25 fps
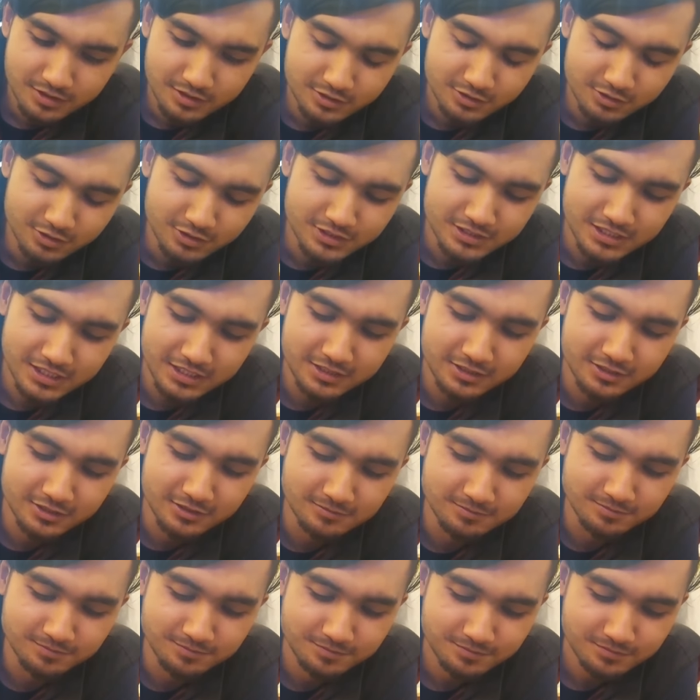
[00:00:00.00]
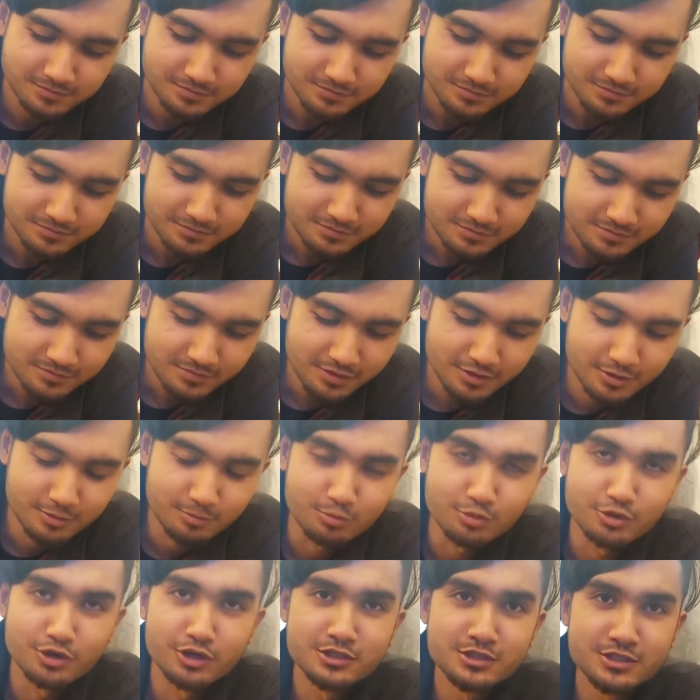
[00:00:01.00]
So it's like a
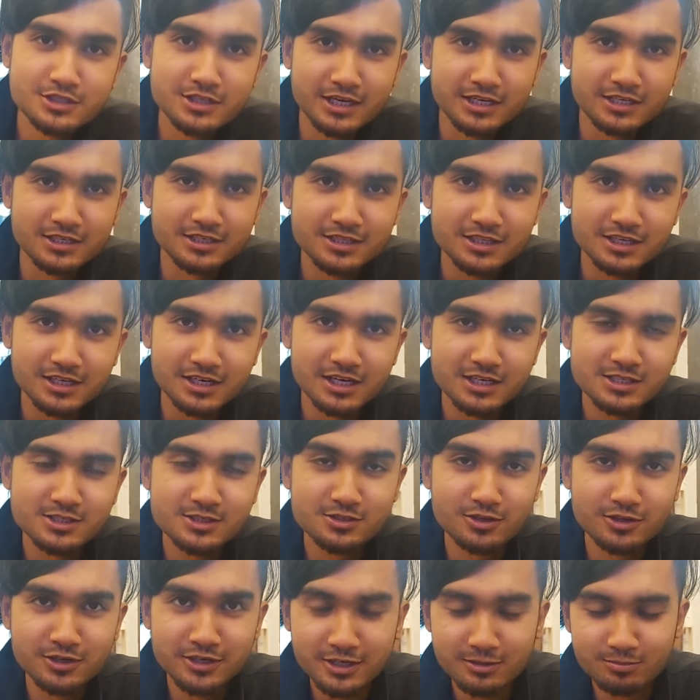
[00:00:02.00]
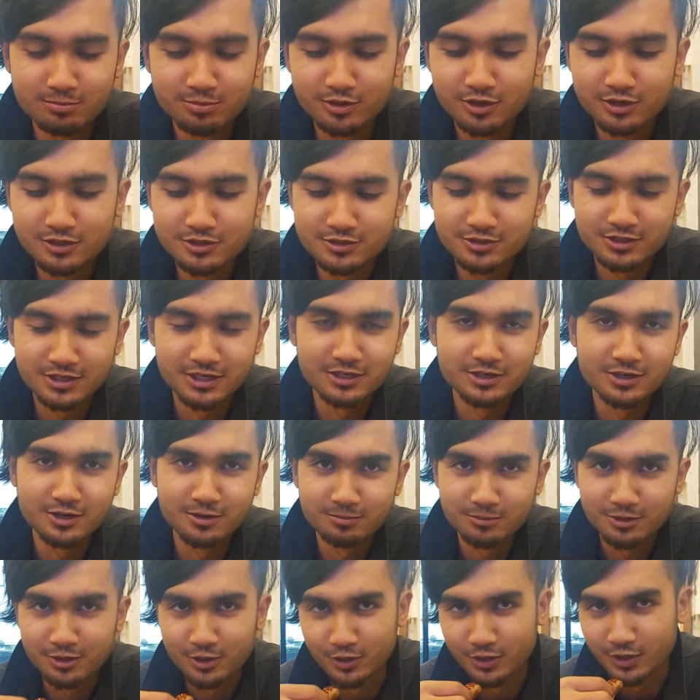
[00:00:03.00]
brunch kind of thing, like Sunday brunch, you can come
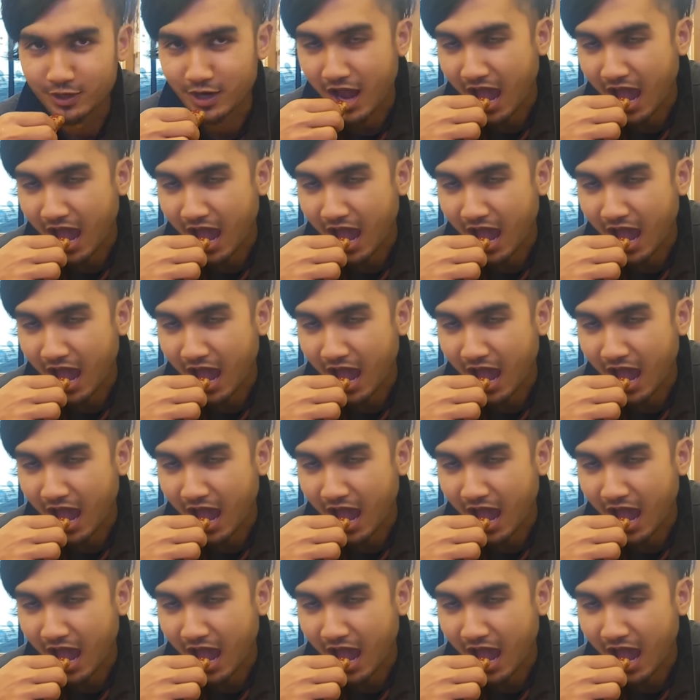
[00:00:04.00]
here.